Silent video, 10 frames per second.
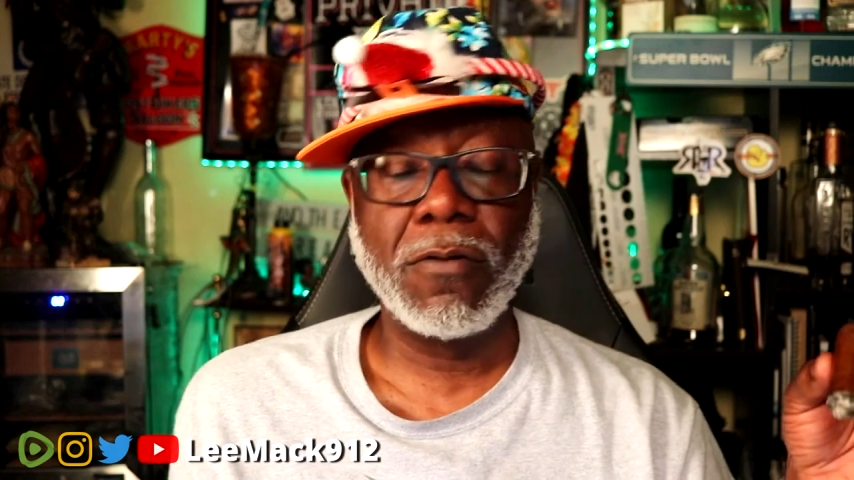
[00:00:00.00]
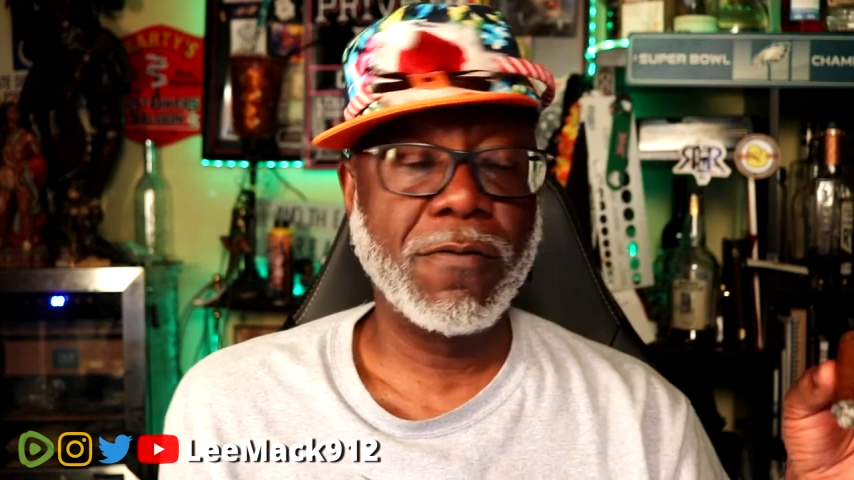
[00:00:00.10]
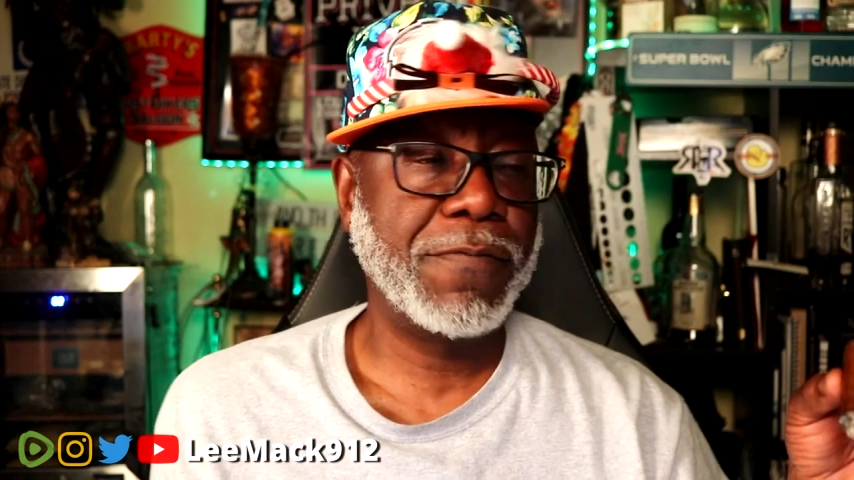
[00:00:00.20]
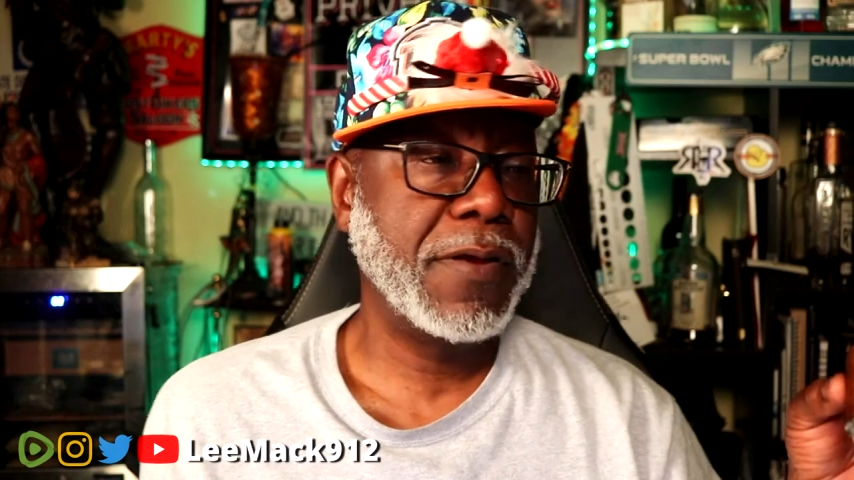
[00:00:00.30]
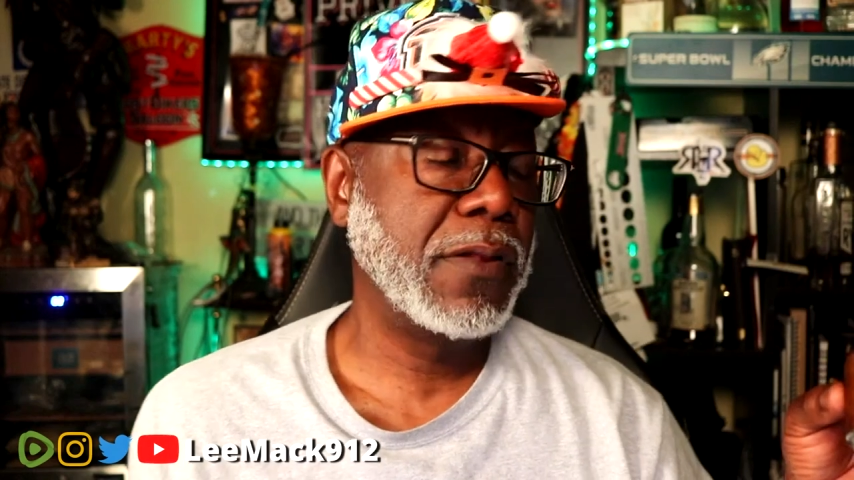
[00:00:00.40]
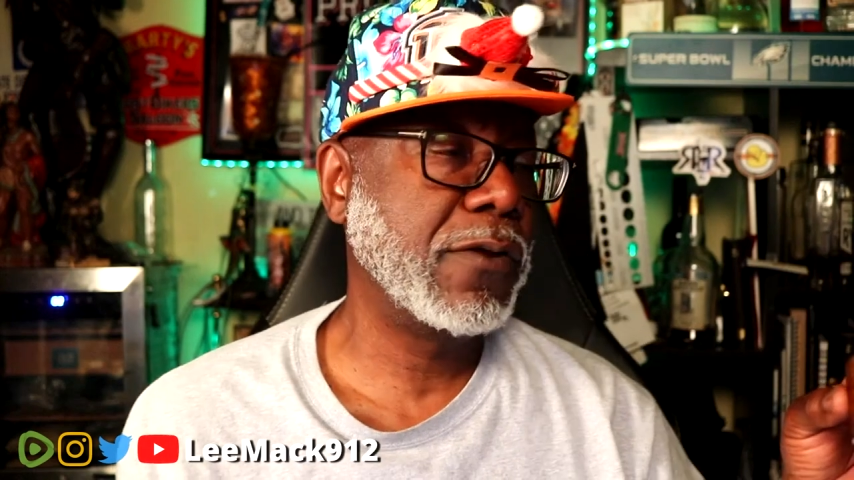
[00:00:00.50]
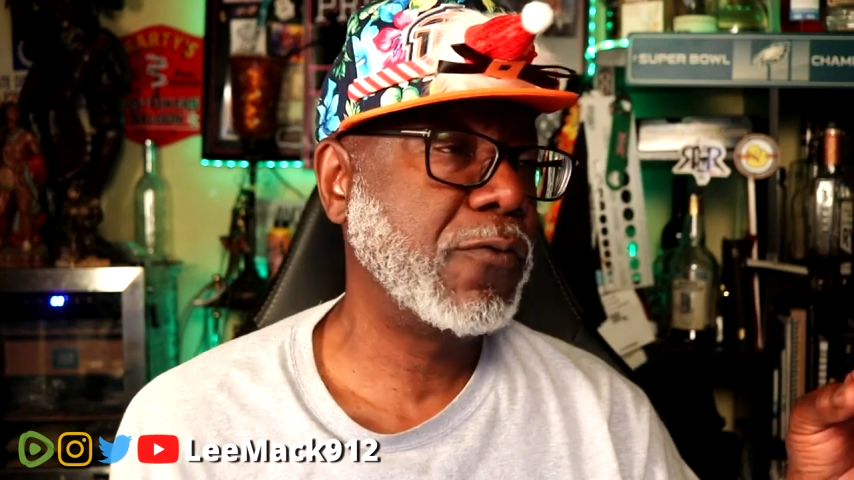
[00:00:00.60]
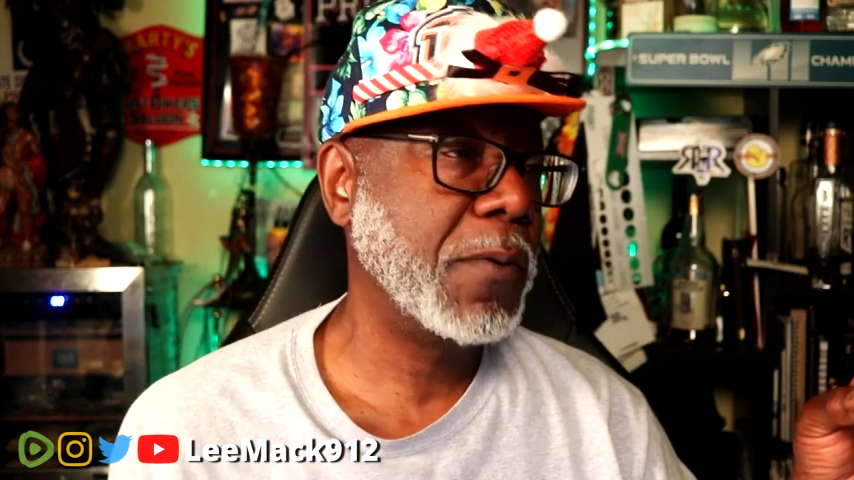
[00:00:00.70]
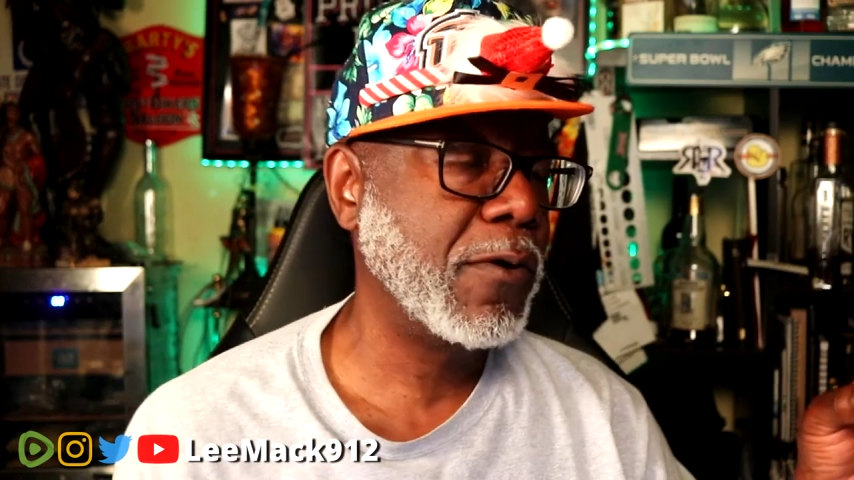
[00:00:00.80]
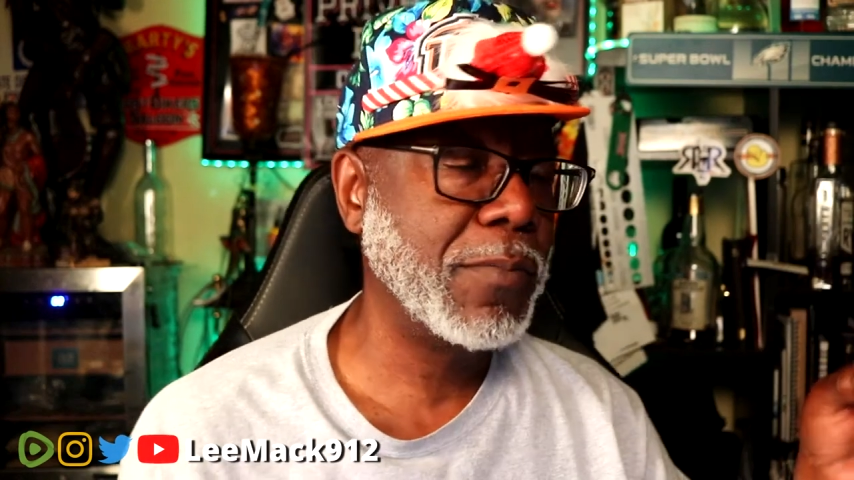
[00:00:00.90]
or a failed
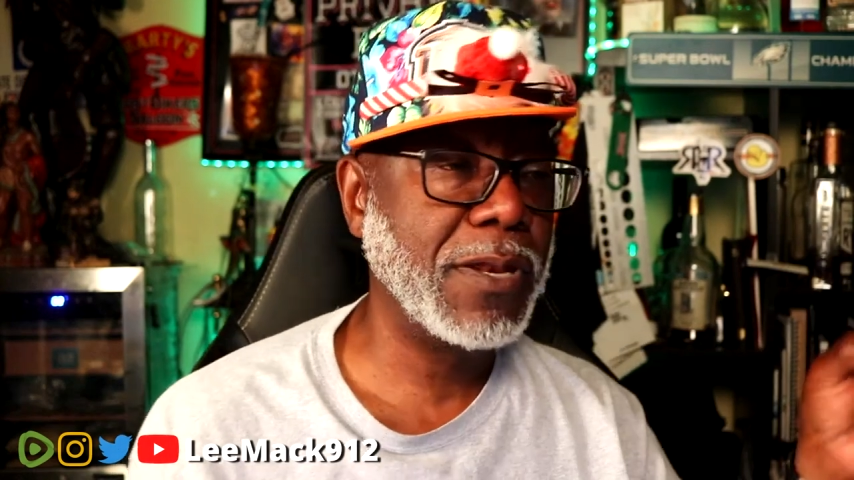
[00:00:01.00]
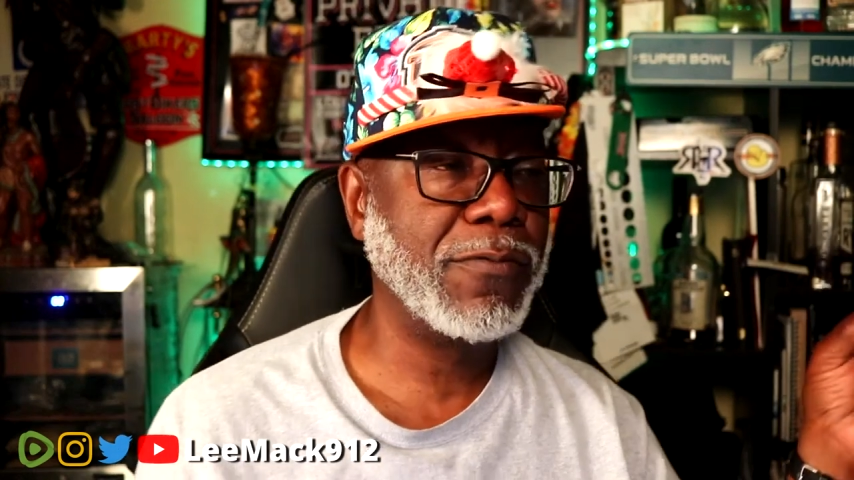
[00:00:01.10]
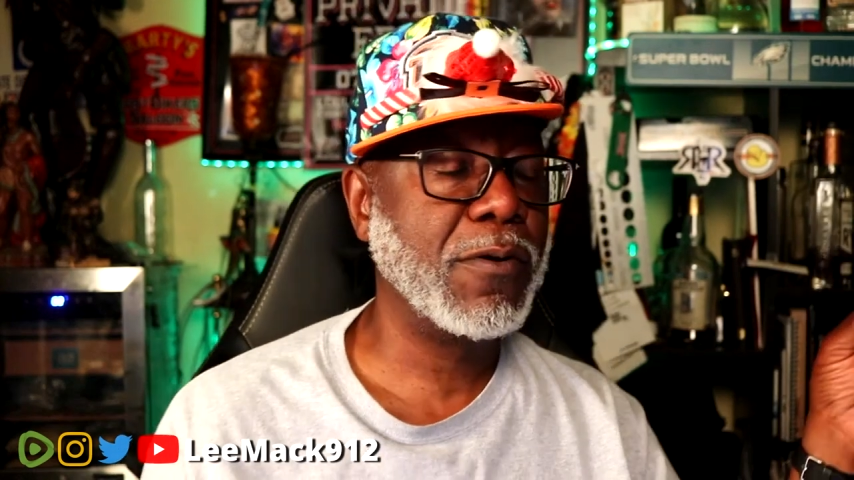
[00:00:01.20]
experiment.